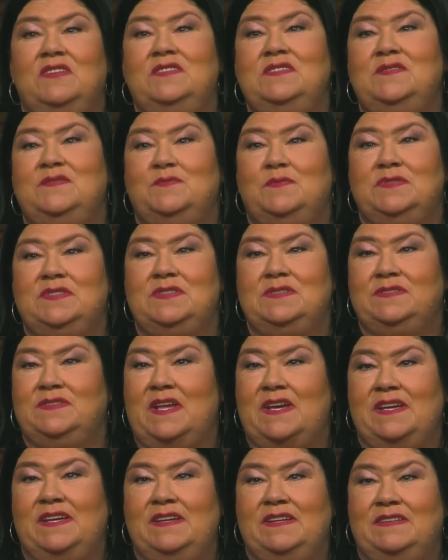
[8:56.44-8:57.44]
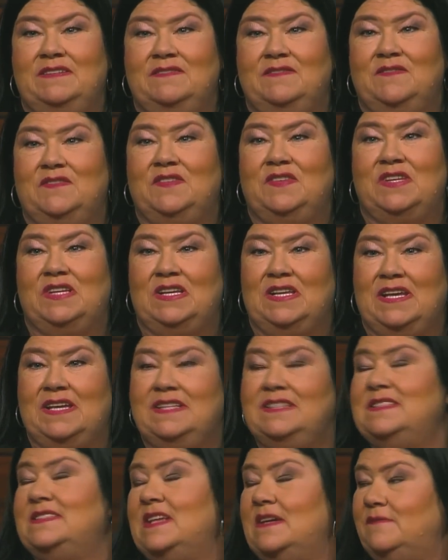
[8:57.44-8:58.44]
this was like in the
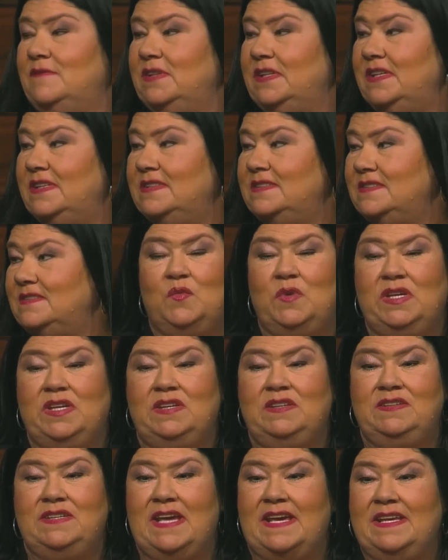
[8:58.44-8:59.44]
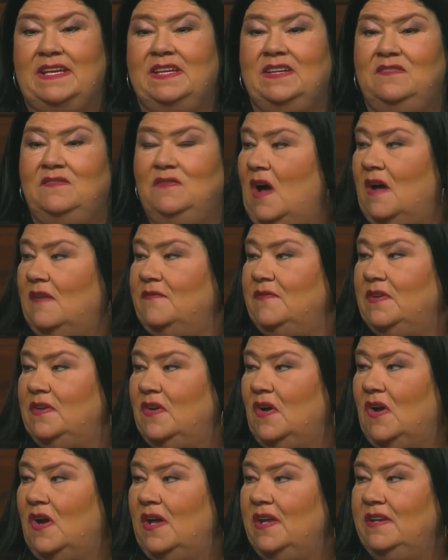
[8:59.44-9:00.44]
late 70s. We dated off and
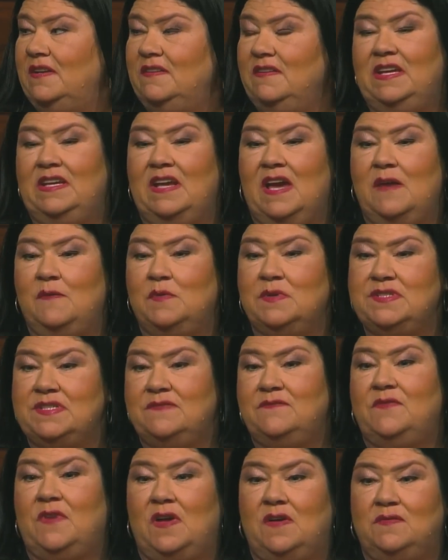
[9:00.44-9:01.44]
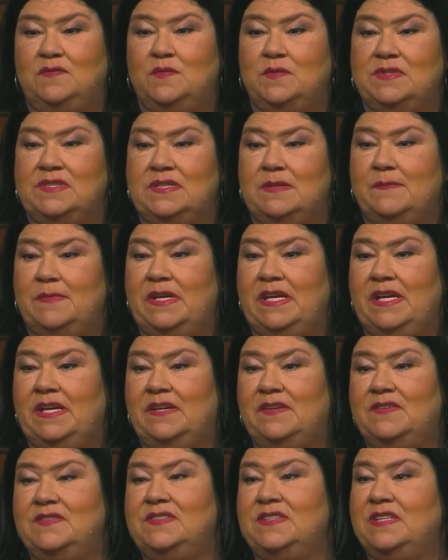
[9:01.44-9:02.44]
on, and I was involved with somebody
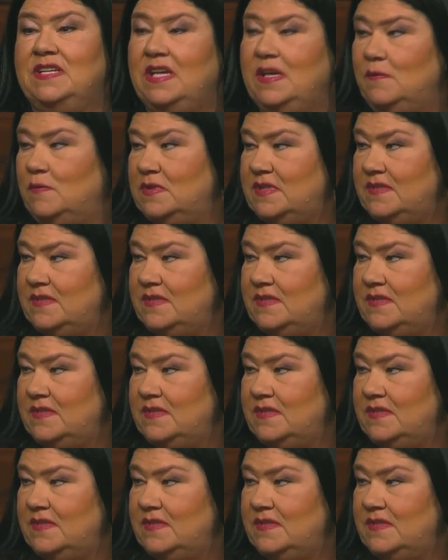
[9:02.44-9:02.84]
else, and he